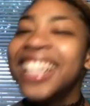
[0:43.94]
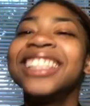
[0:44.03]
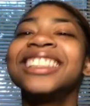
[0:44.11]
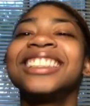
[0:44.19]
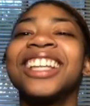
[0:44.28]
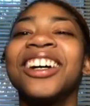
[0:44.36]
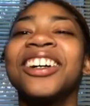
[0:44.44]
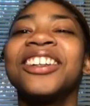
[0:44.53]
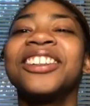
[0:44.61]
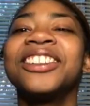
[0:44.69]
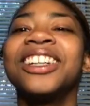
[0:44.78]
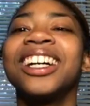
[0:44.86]

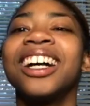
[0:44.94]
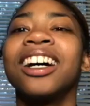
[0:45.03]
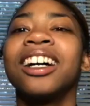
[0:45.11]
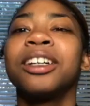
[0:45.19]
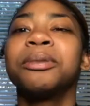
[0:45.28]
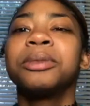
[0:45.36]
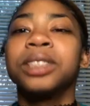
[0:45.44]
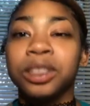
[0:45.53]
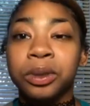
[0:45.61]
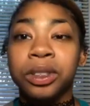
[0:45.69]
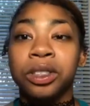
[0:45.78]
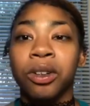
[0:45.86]
So since
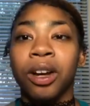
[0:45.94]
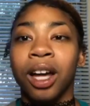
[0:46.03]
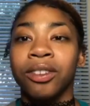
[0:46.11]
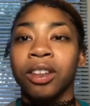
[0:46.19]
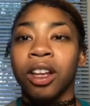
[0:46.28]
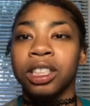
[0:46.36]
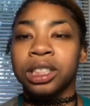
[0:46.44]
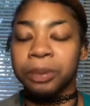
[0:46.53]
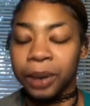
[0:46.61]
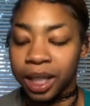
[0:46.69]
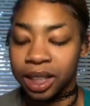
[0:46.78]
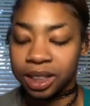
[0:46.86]
we don't have a lot of
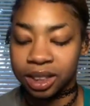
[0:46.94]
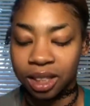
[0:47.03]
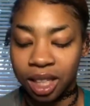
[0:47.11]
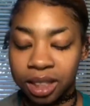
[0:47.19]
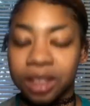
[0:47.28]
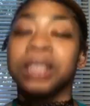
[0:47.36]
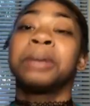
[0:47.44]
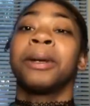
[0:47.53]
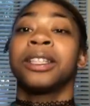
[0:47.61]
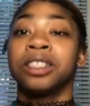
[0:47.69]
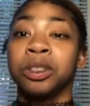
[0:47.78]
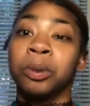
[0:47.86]
space
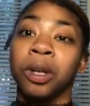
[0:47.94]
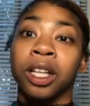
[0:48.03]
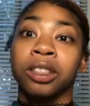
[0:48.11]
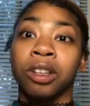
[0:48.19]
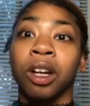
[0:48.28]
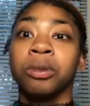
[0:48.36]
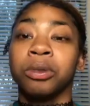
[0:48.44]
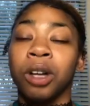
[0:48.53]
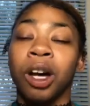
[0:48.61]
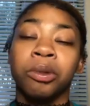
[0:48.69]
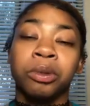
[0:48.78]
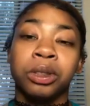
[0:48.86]
is what I thought
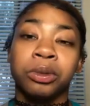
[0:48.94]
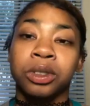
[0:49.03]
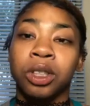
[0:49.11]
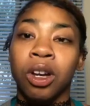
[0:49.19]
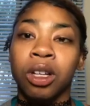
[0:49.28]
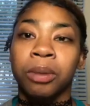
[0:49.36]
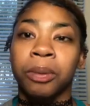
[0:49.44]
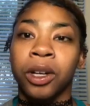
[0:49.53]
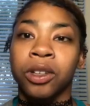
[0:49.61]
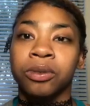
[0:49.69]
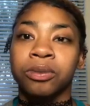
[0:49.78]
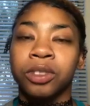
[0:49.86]
we would talk
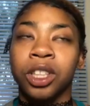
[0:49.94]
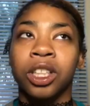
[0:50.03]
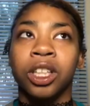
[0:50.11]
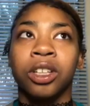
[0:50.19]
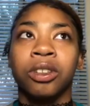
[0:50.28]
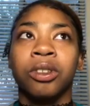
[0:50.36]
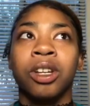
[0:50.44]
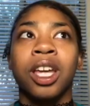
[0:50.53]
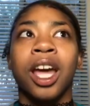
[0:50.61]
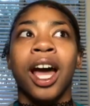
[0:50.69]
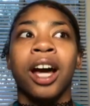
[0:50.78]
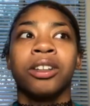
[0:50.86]
about, you know,
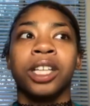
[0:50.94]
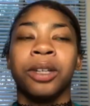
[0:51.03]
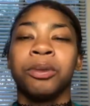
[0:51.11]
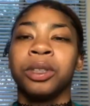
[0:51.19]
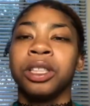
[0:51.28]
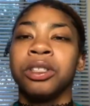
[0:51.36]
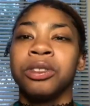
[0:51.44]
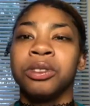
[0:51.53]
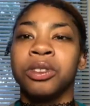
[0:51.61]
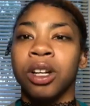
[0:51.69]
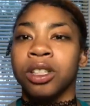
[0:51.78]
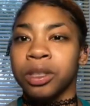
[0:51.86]
how can we
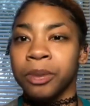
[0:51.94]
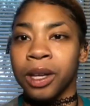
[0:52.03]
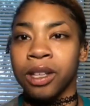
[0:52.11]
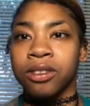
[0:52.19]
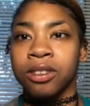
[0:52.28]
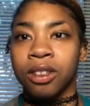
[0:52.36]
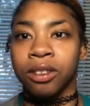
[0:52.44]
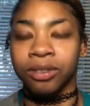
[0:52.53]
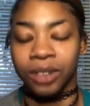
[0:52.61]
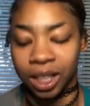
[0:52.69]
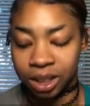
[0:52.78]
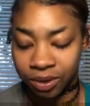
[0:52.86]
use our space
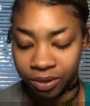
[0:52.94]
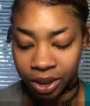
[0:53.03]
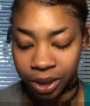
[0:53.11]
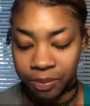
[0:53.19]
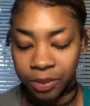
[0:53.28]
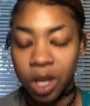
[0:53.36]
effectively?